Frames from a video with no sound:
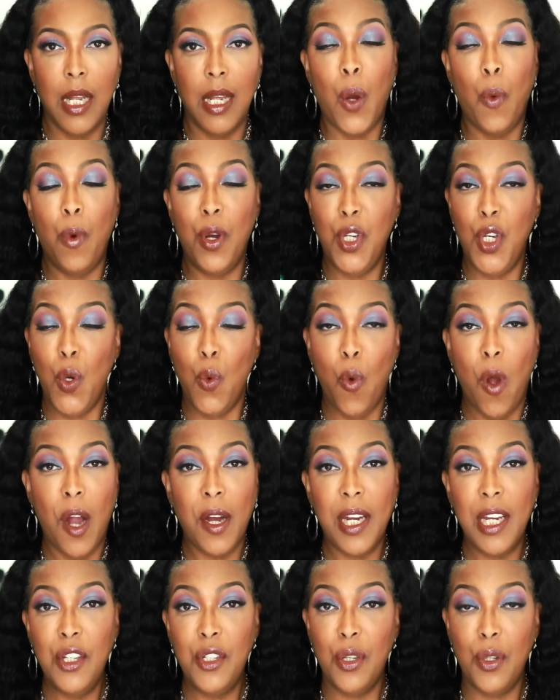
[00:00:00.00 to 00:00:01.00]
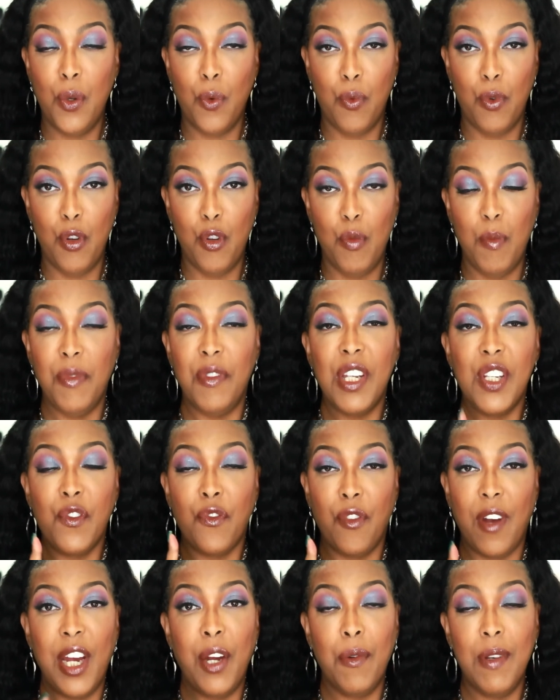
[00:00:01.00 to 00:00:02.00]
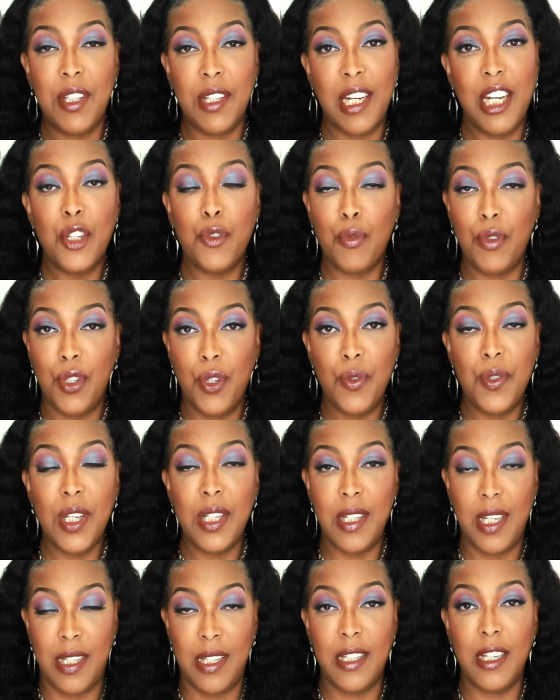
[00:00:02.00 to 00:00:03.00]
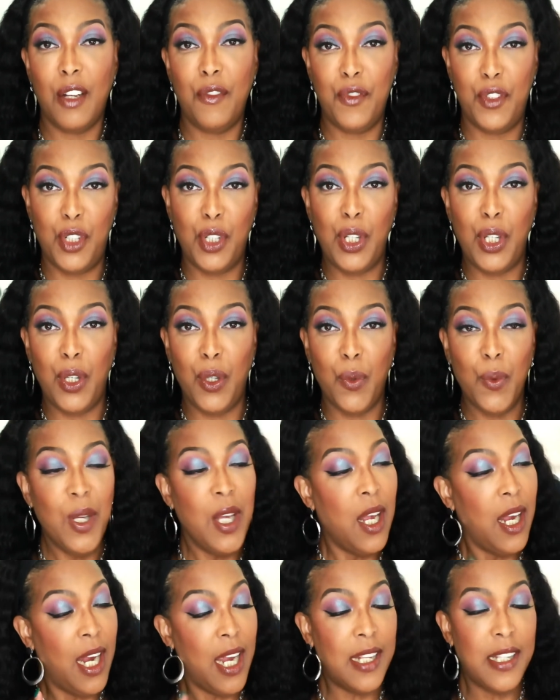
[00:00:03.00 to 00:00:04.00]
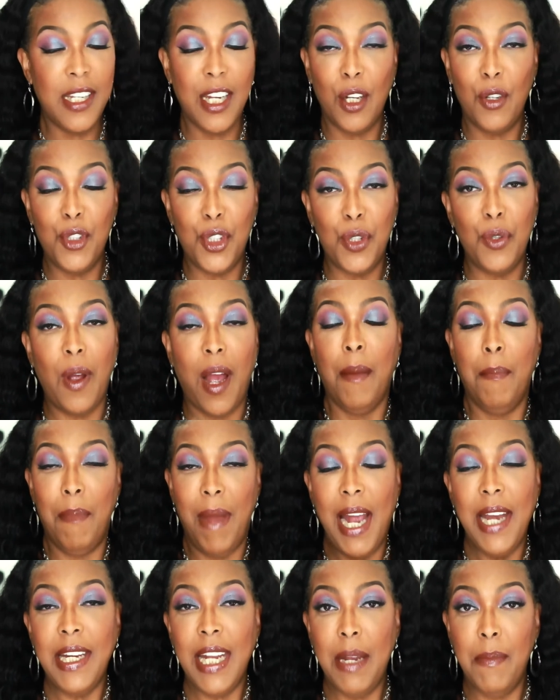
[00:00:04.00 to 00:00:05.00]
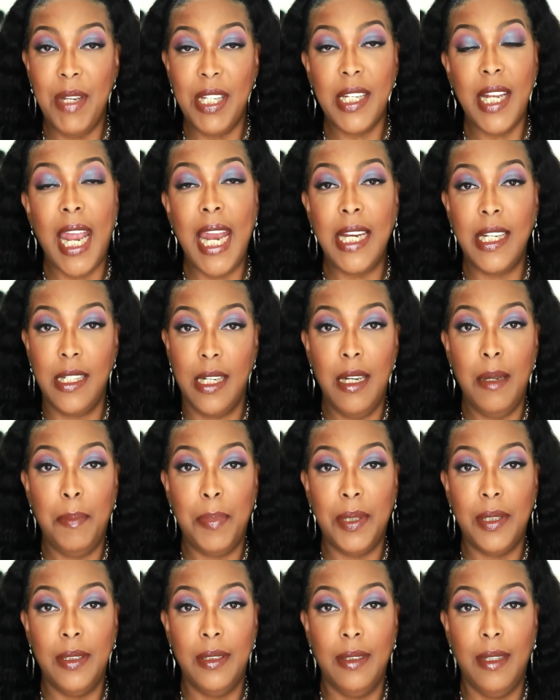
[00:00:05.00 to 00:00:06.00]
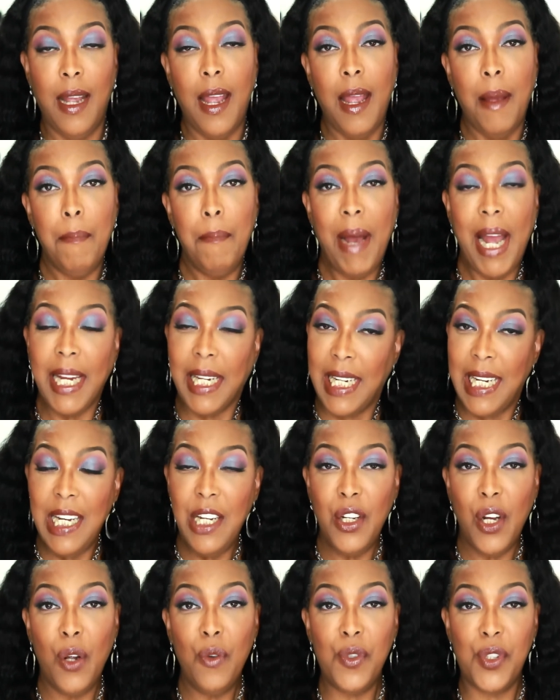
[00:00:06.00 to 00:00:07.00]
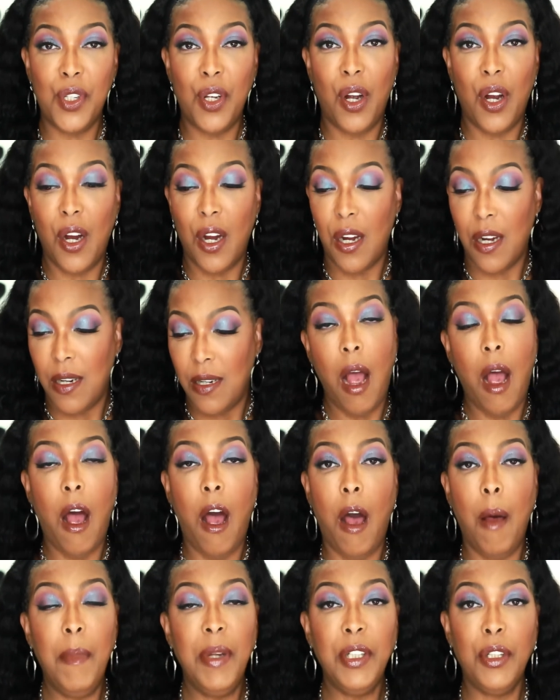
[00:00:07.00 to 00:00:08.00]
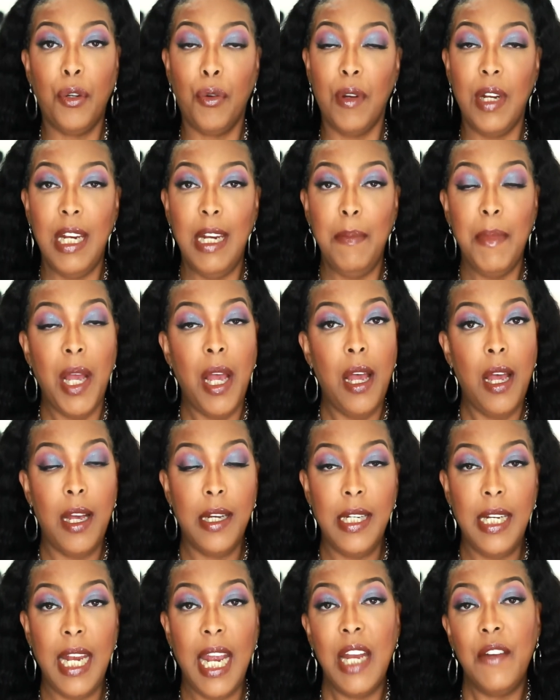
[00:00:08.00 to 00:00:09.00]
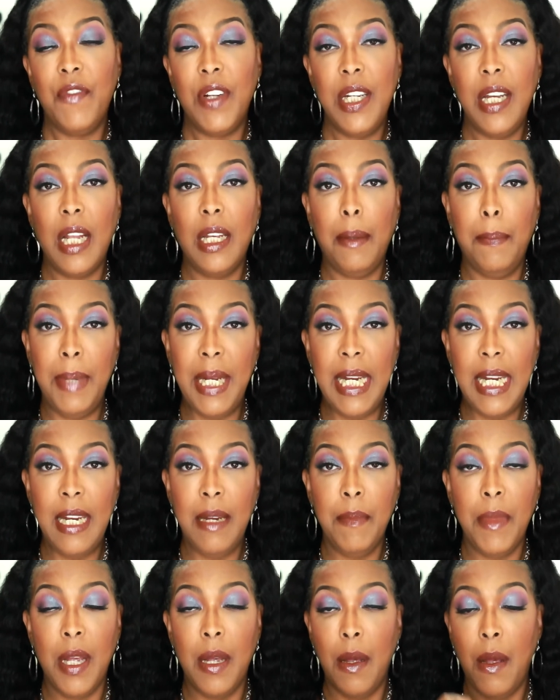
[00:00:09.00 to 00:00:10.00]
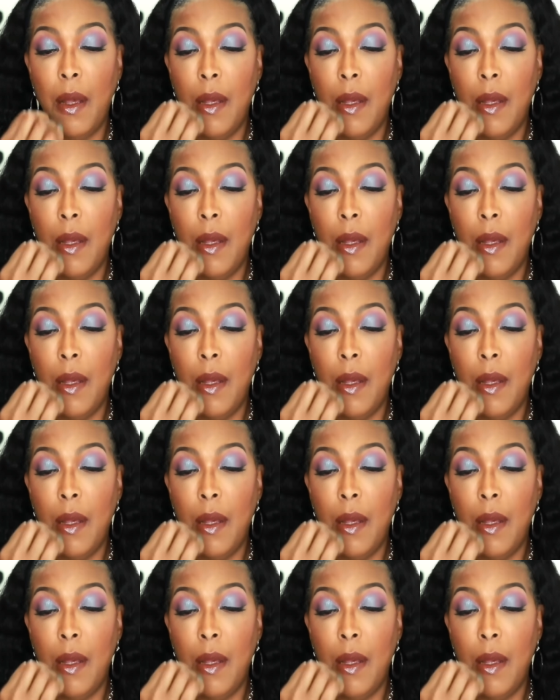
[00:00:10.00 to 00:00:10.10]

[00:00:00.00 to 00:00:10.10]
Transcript: When you walk into the room, this fragrance introduces itself to you. It tells you, my name is Caked Up. My key notes are almond cream, honey, and vanilla bean.